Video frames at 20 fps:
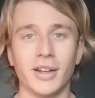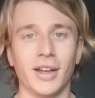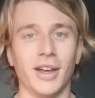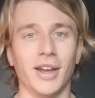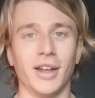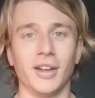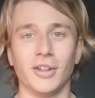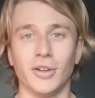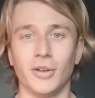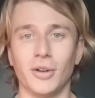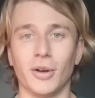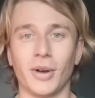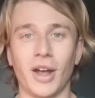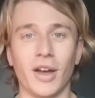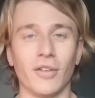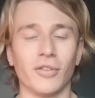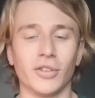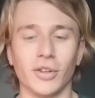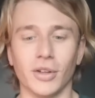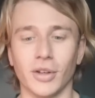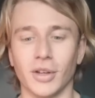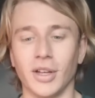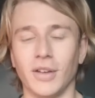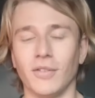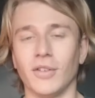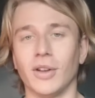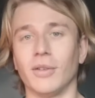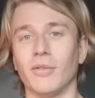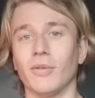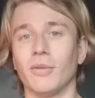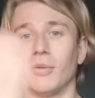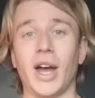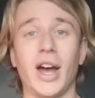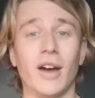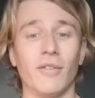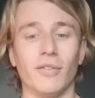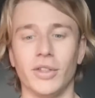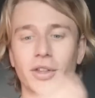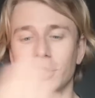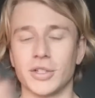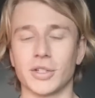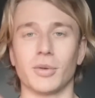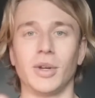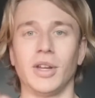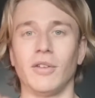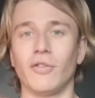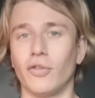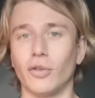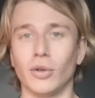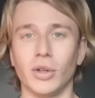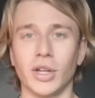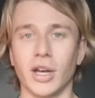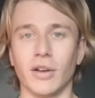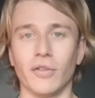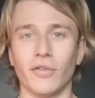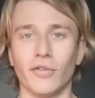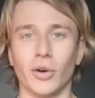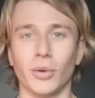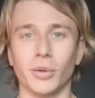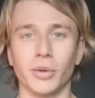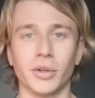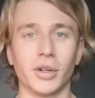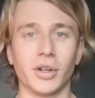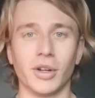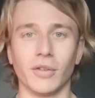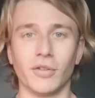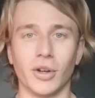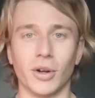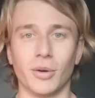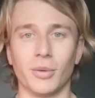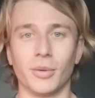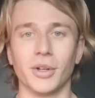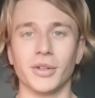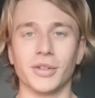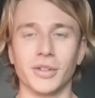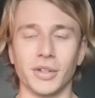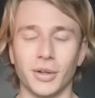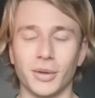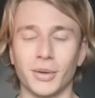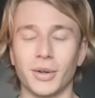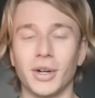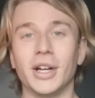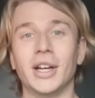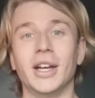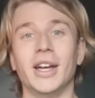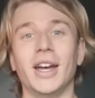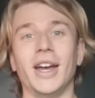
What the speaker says: and you don't have to even have the screen fully unfolded if you don't want to,